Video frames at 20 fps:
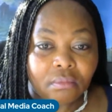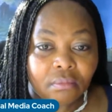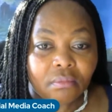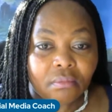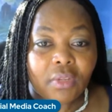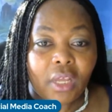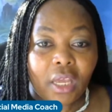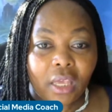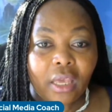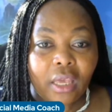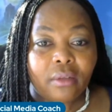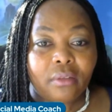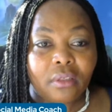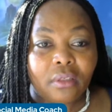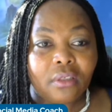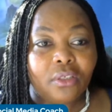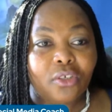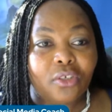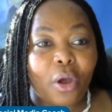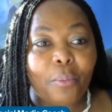They
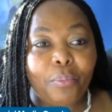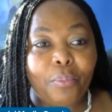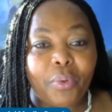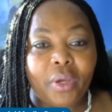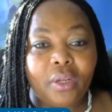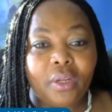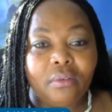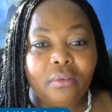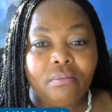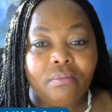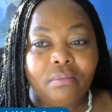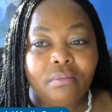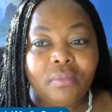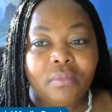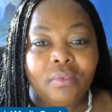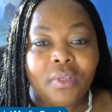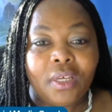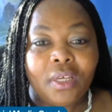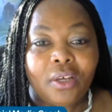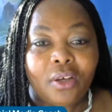can jump in.
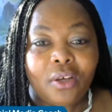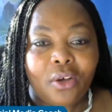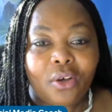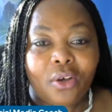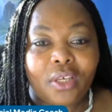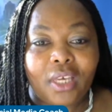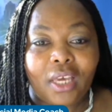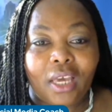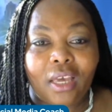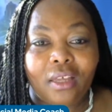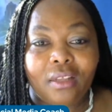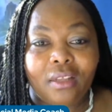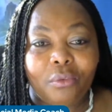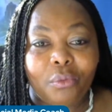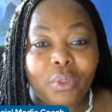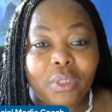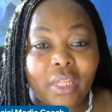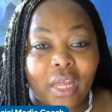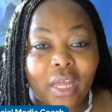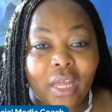Okay,
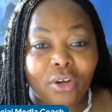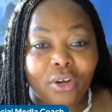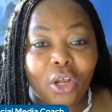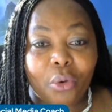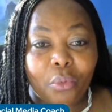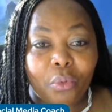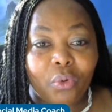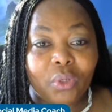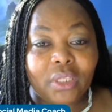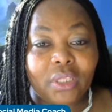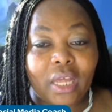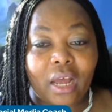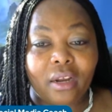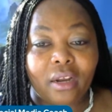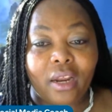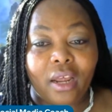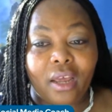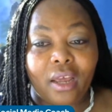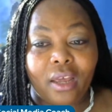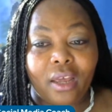without
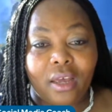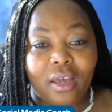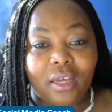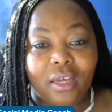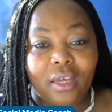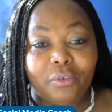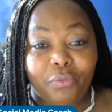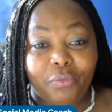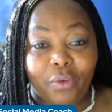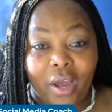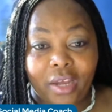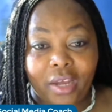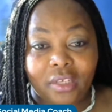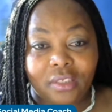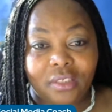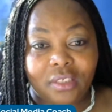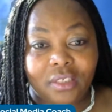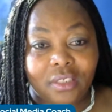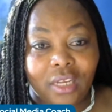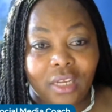a
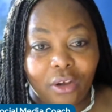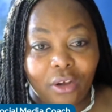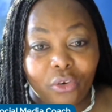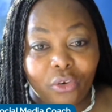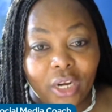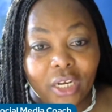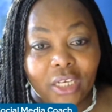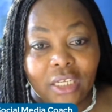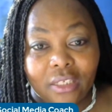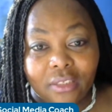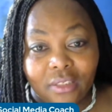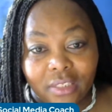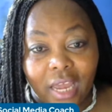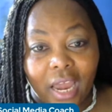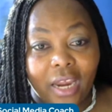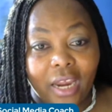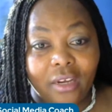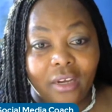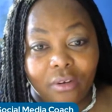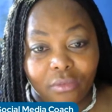invite. They already
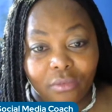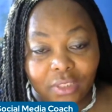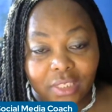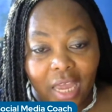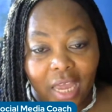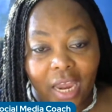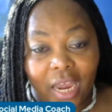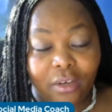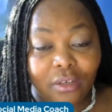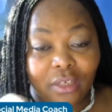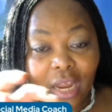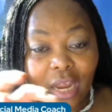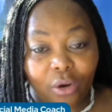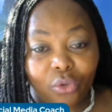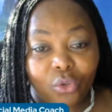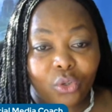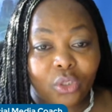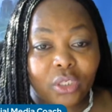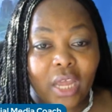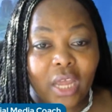
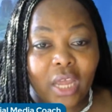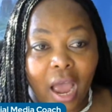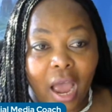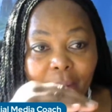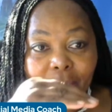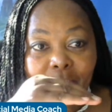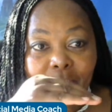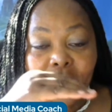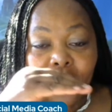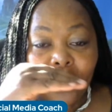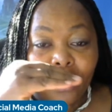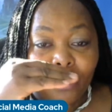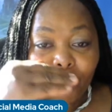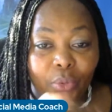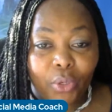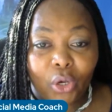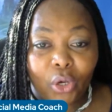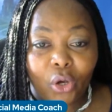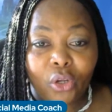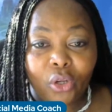download the app,
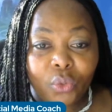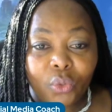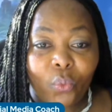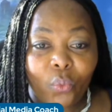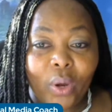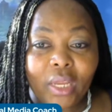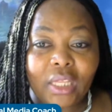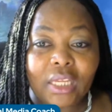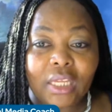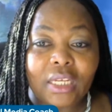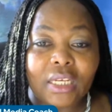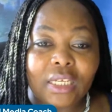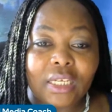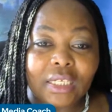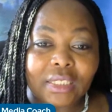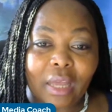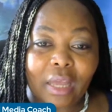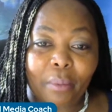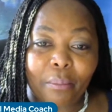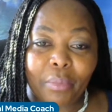be on the waiting list.
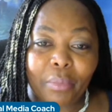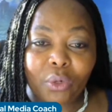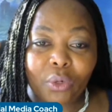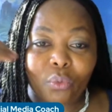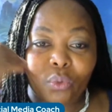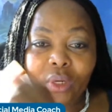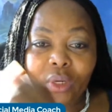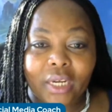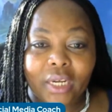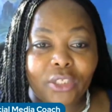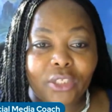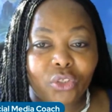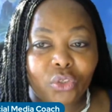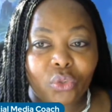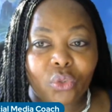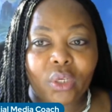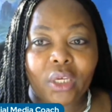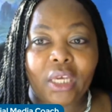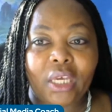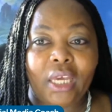Somebody will let
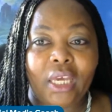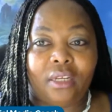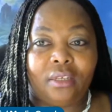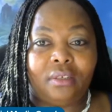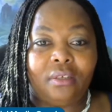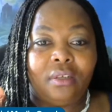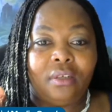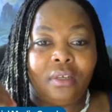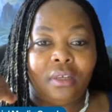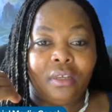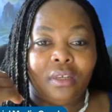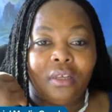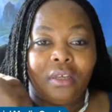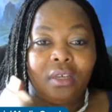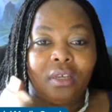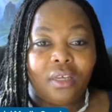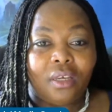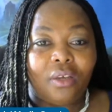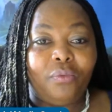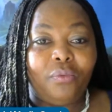you in if